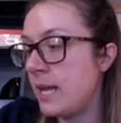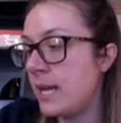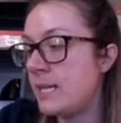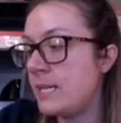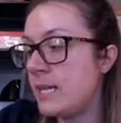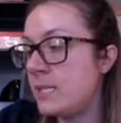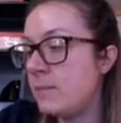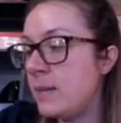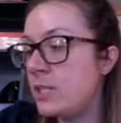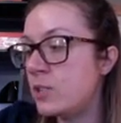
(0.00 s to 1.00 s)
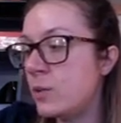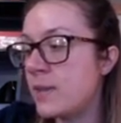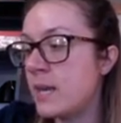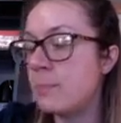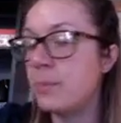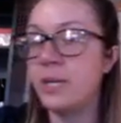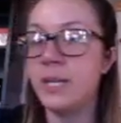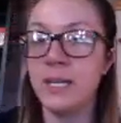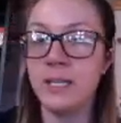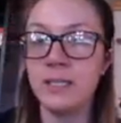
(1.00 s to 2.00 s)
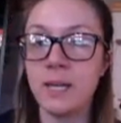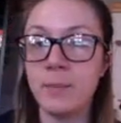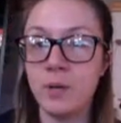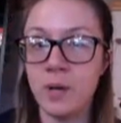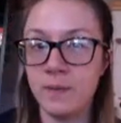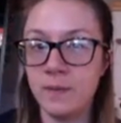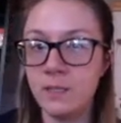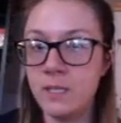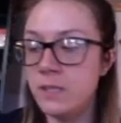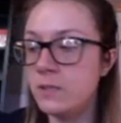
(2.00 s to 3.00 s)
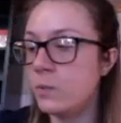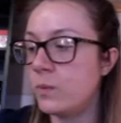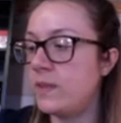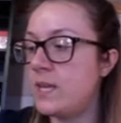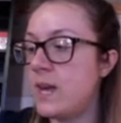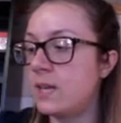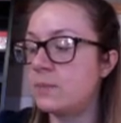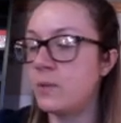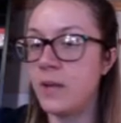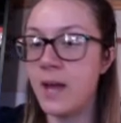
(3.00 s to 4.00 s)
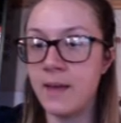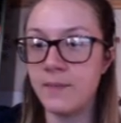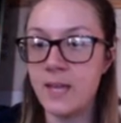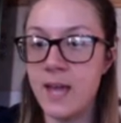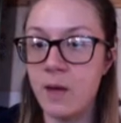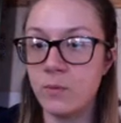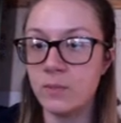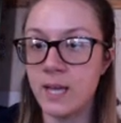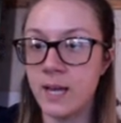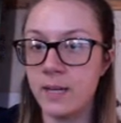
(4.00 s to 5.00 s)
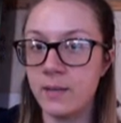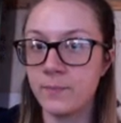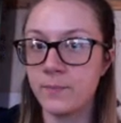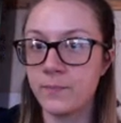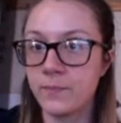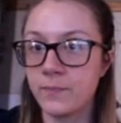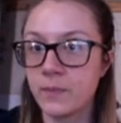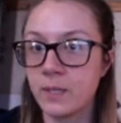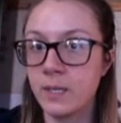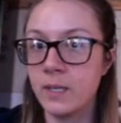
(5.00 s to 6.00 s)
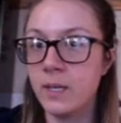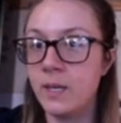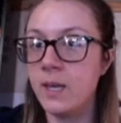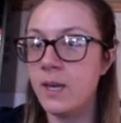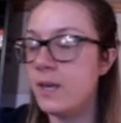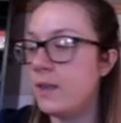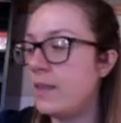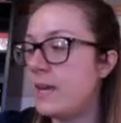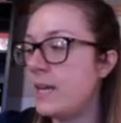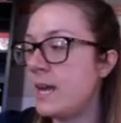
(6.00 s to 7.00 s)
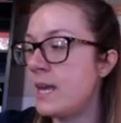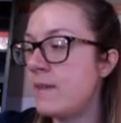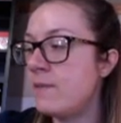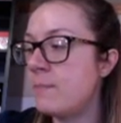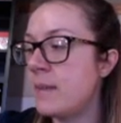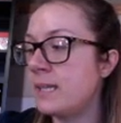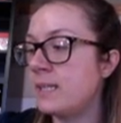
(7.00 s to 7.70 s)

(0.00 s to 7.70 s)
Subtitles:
and I need to make sure that I put it inside parentheses with the exponent on the outside. Then I have a minus